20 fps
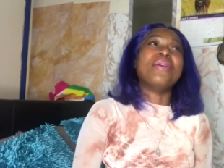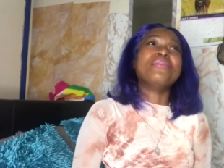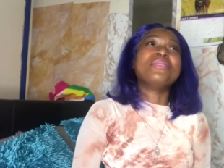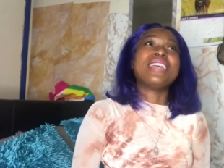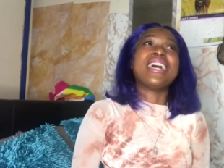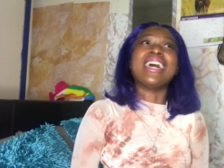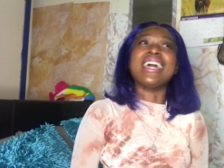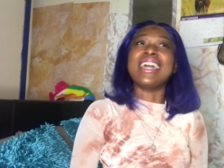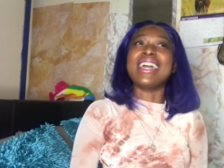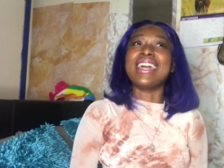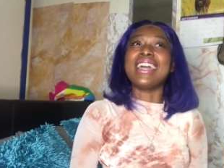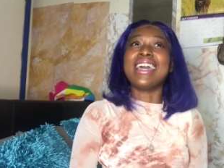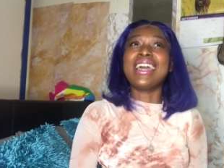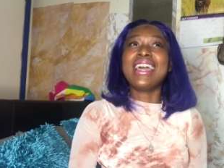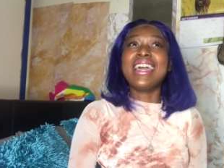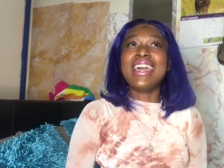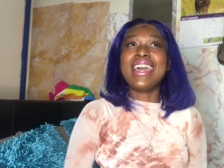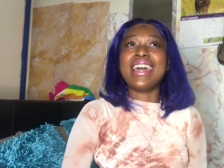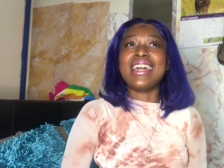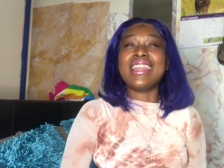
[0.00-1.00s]
tight
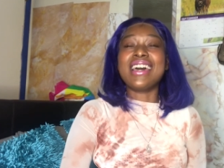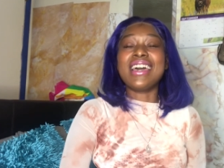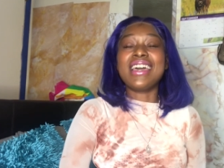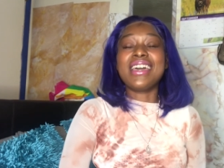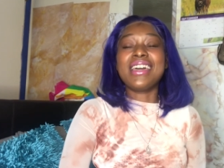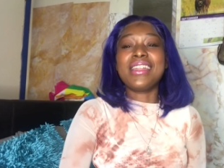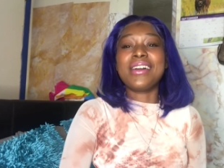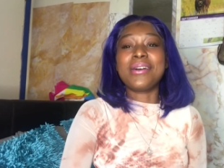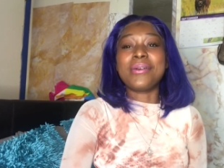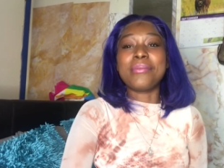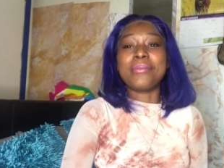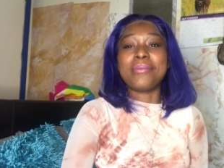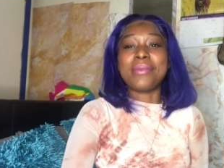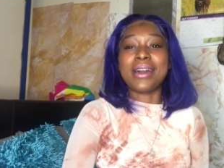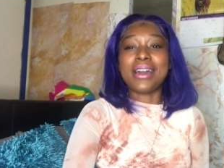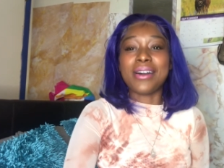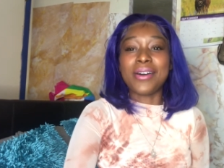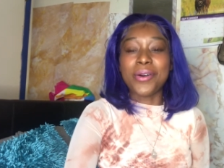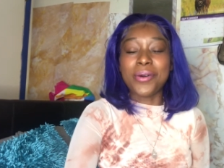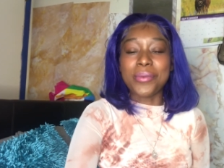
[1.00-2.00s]
and i hit up
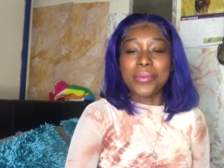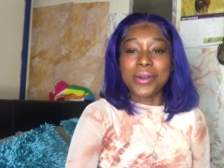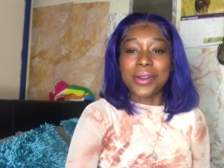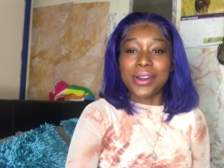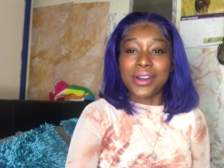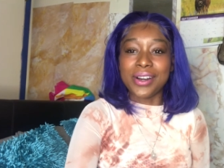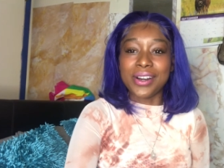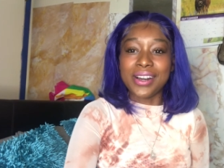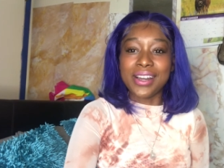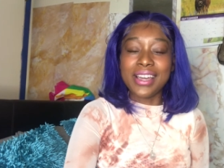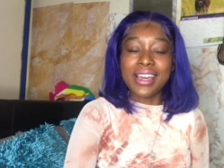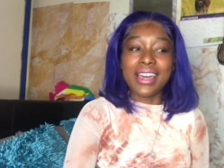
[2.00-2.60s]
my homegirl